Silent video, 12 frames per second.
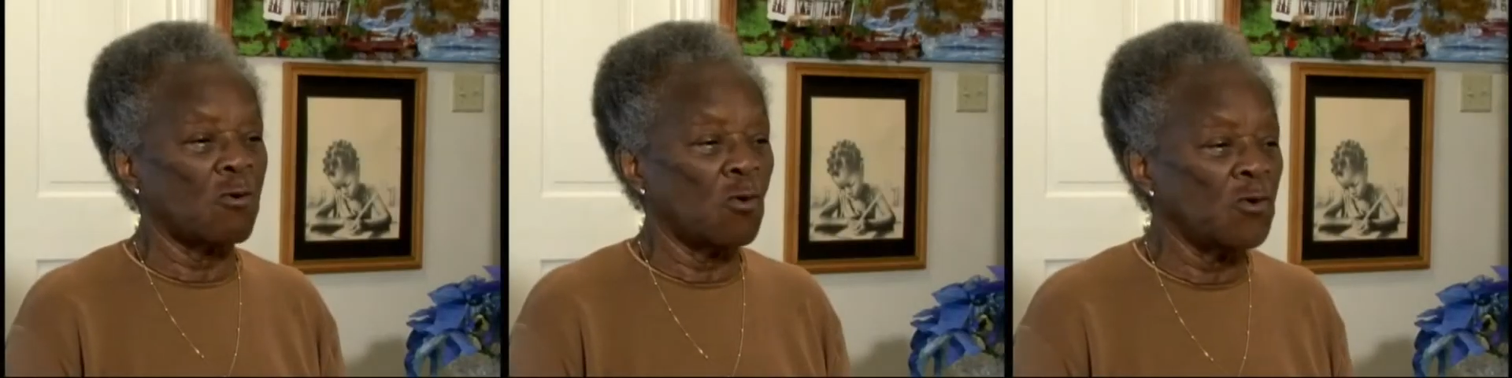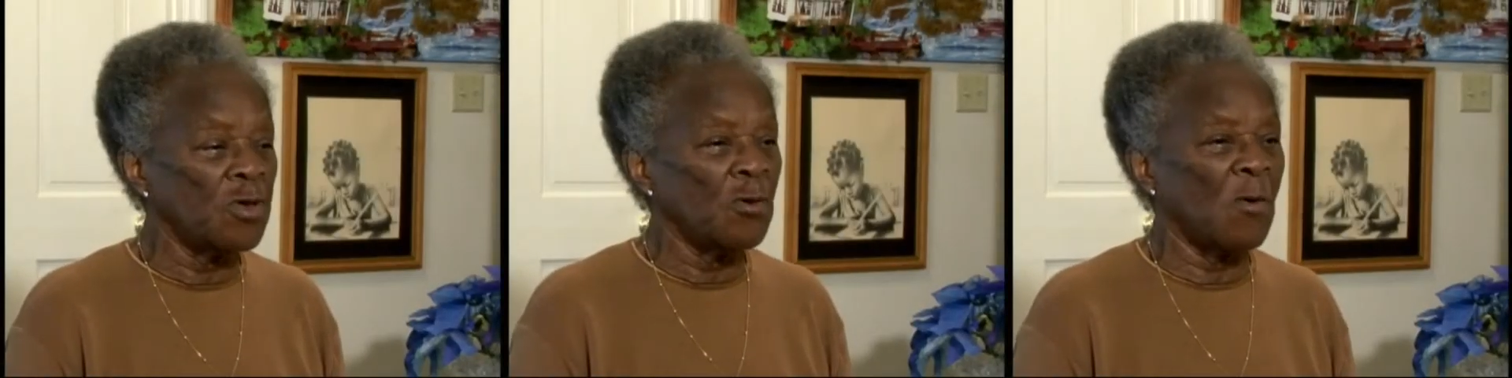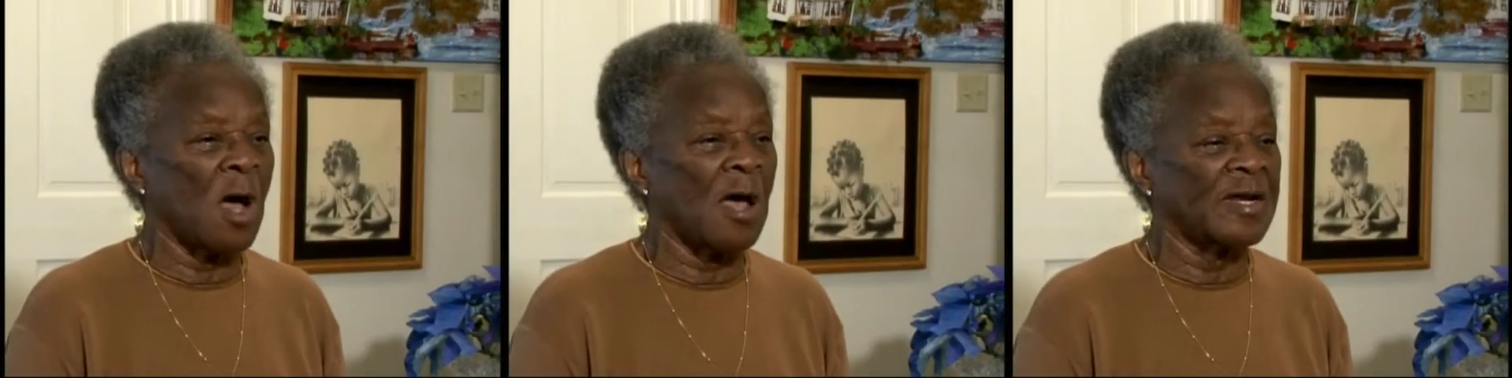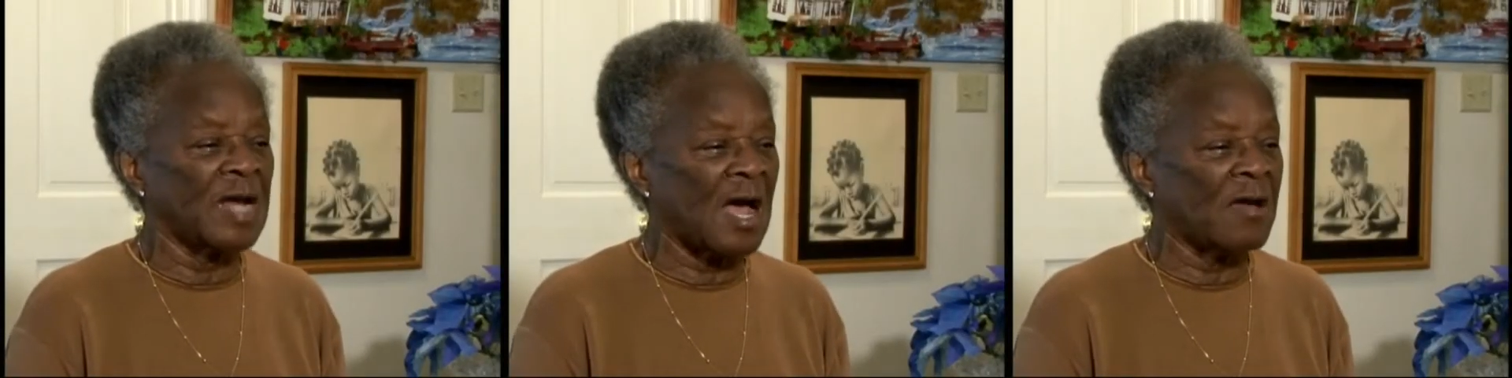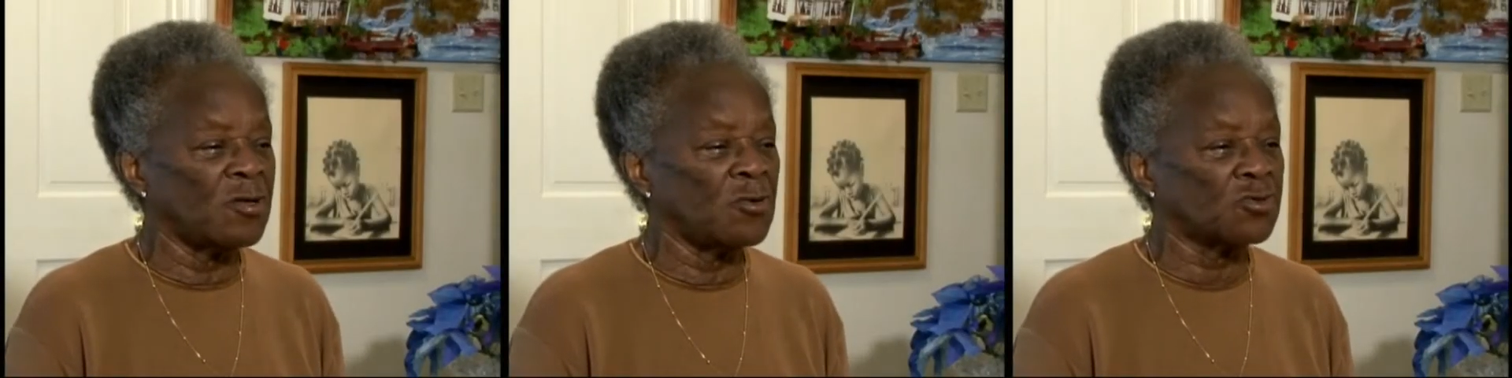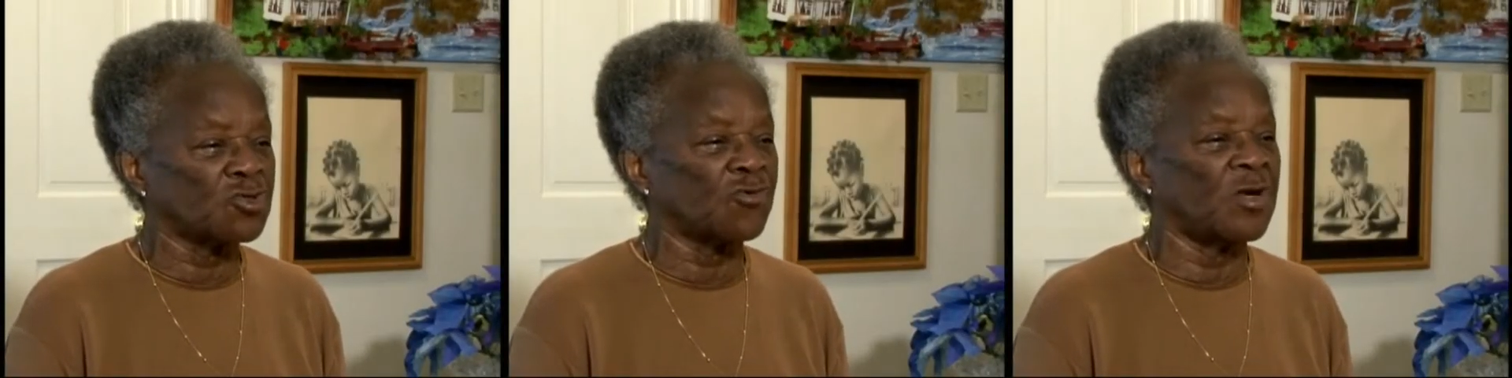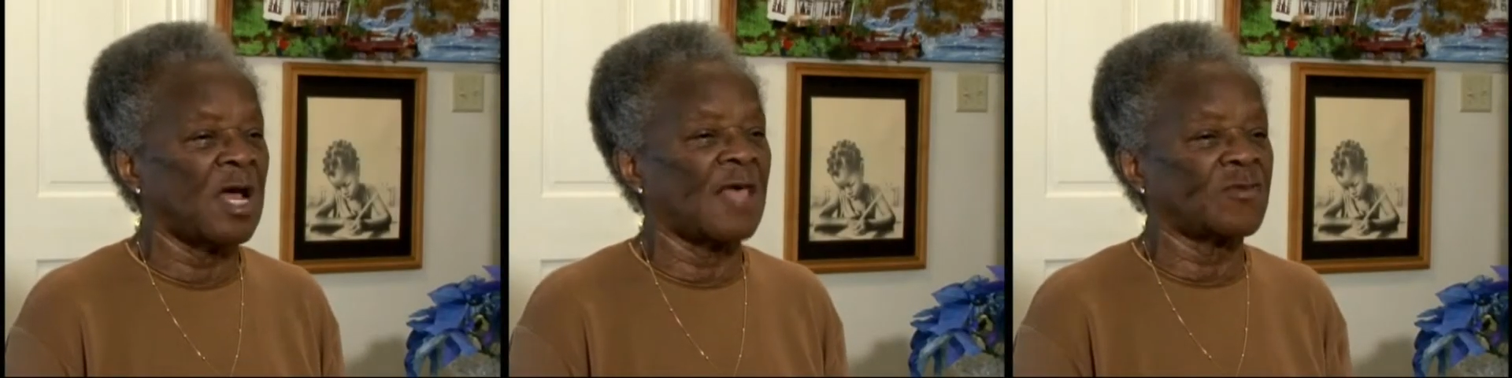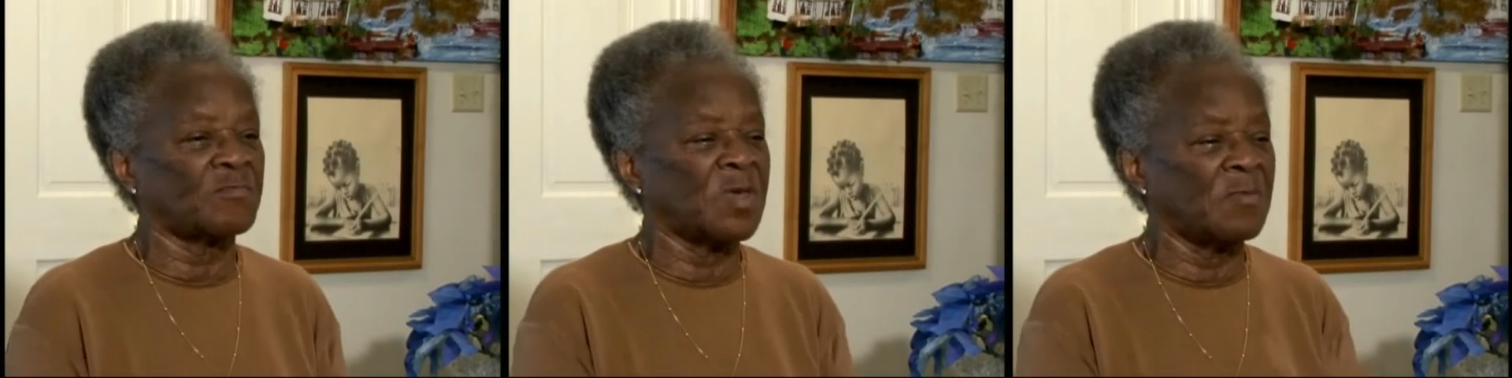who you are and how do you treat
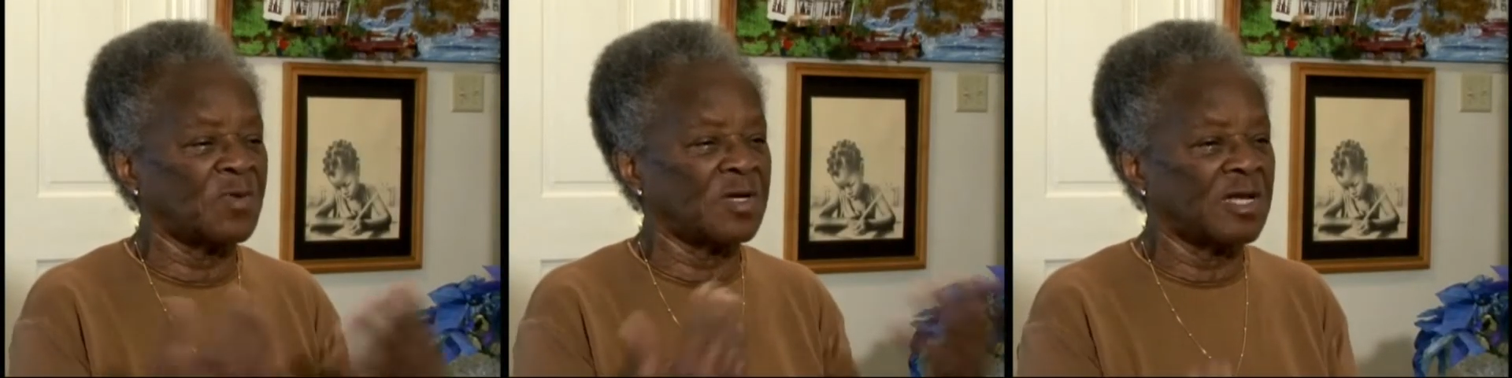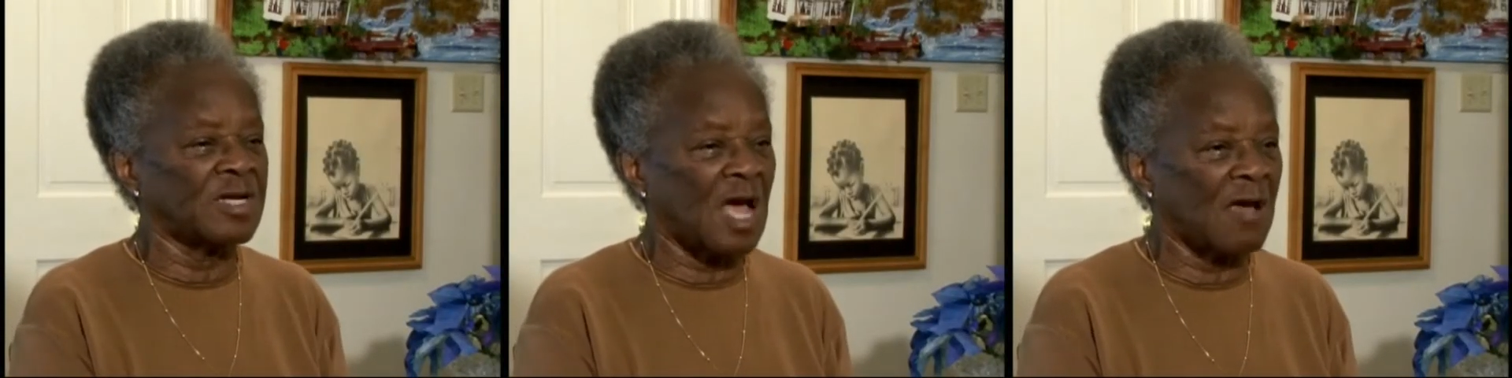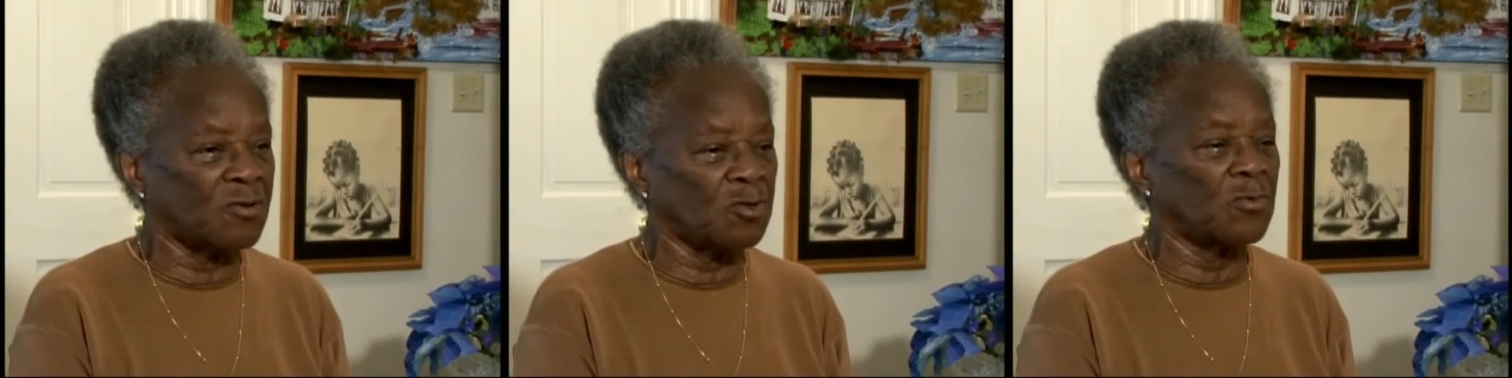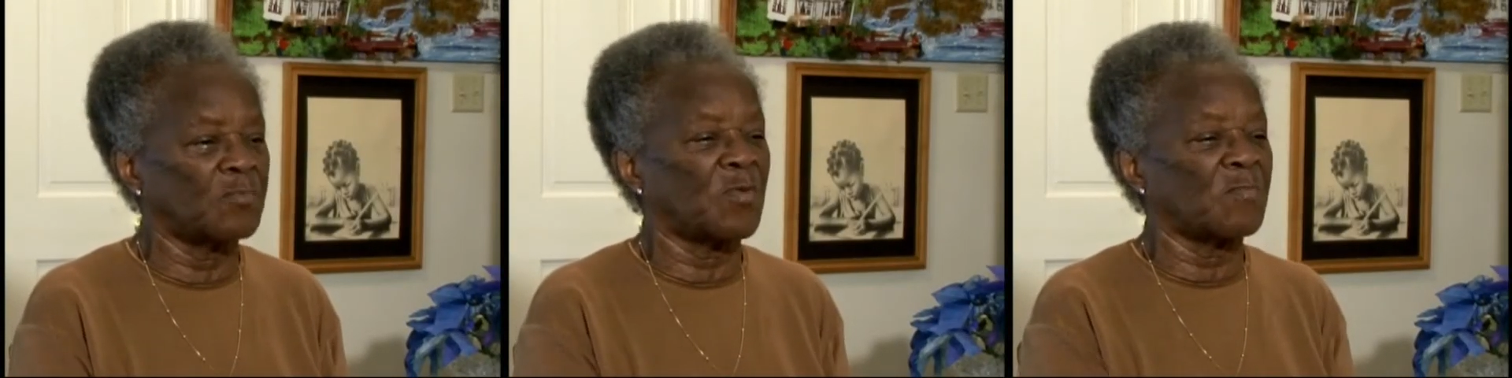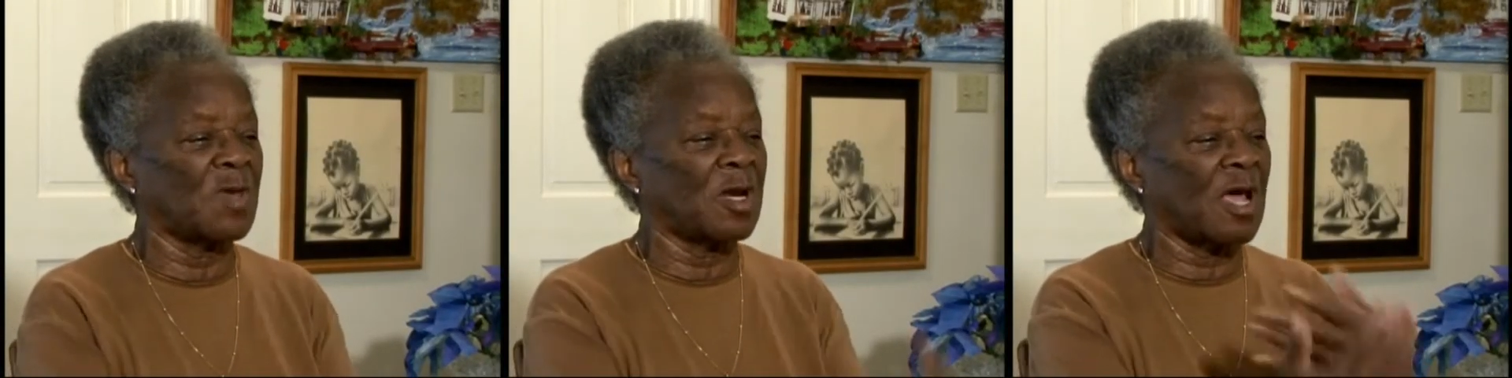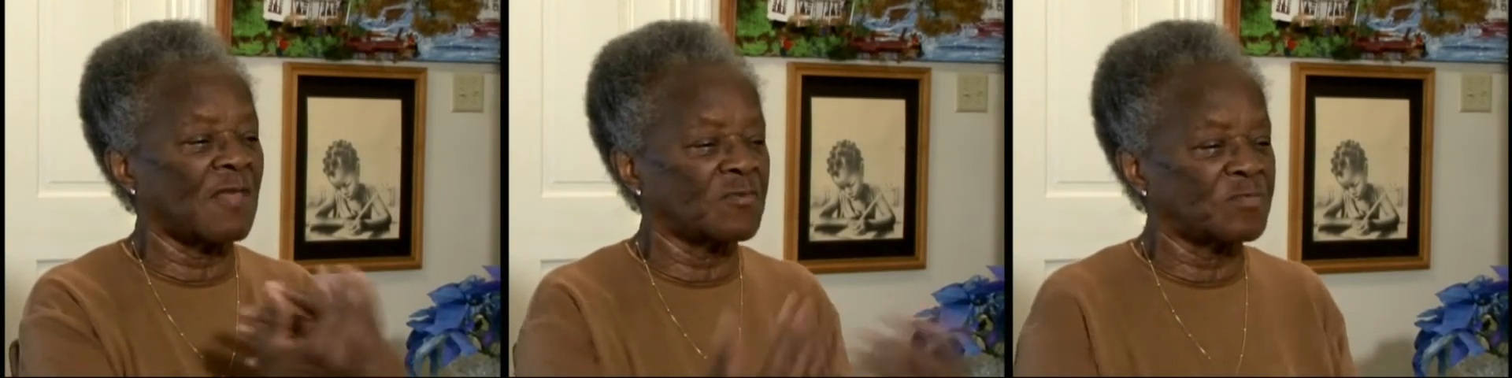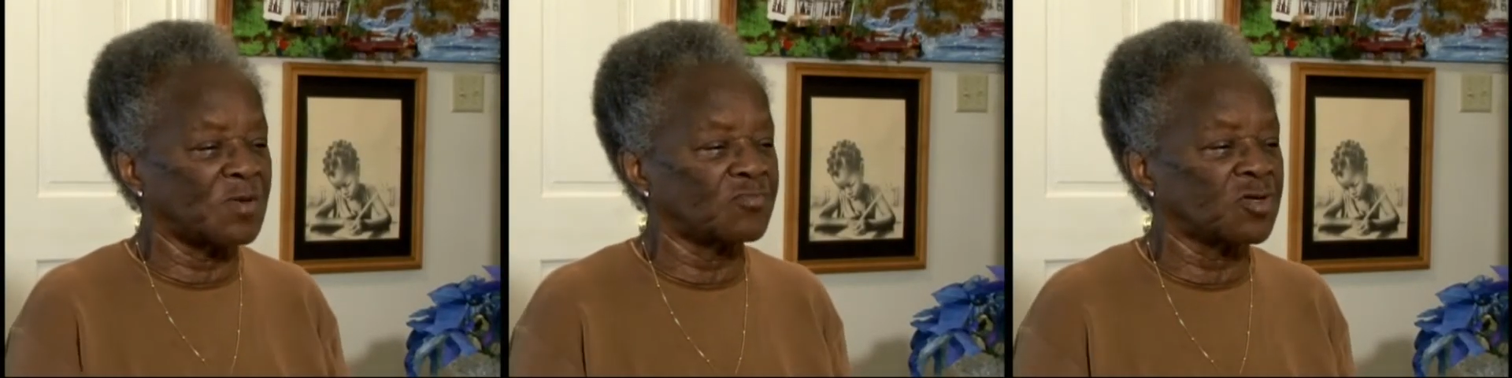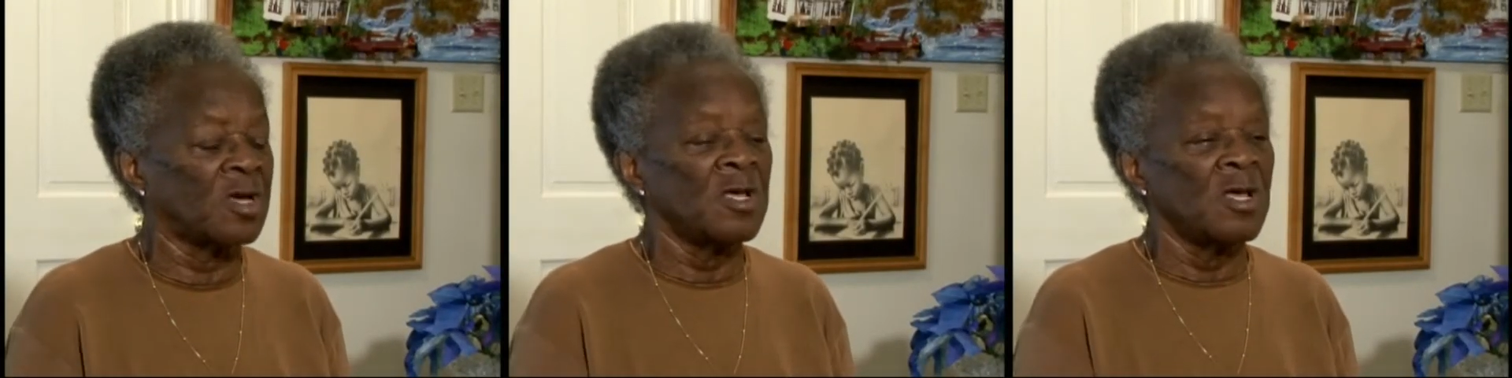other people and how do you permit other people.